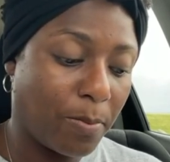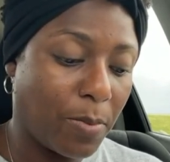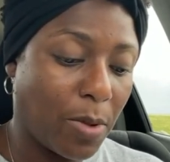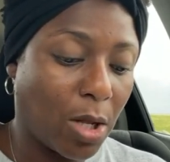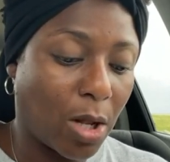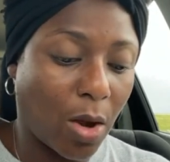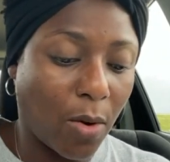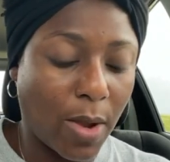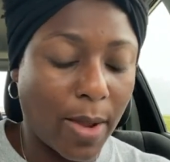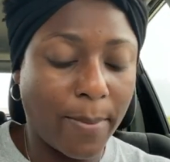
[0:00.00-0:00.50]

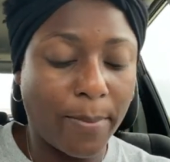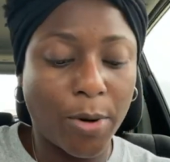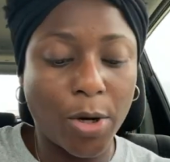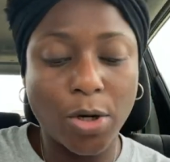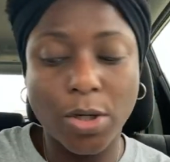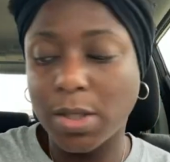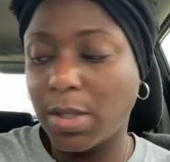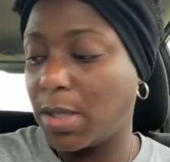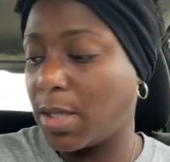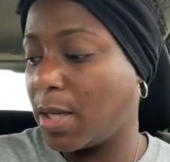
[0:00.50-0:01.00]
you know, in
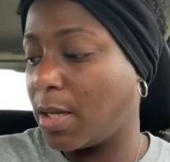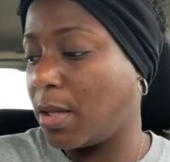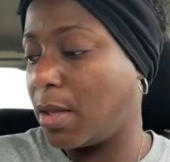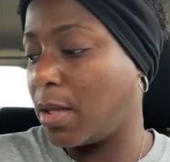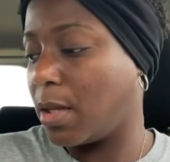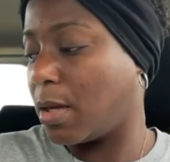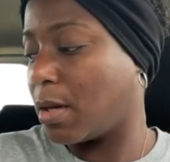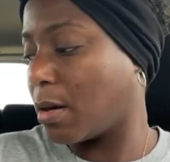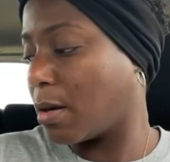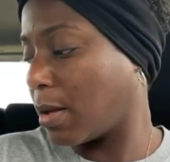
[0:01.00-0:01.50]
person,
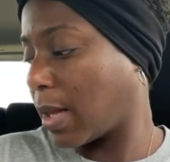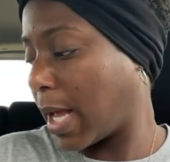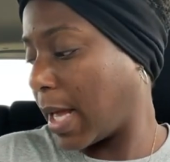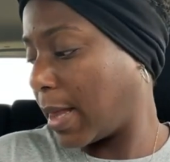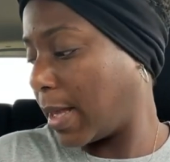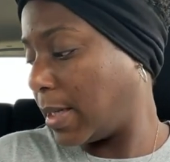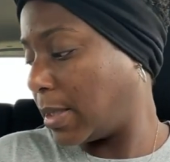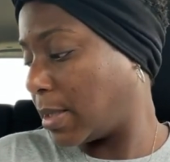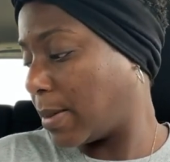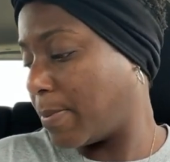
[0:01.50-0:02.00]
they're
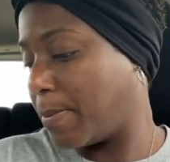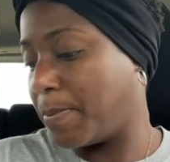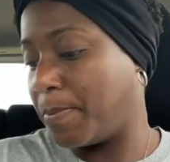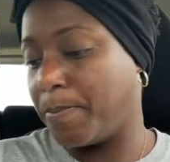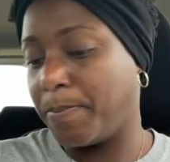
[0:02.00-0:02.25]
likely to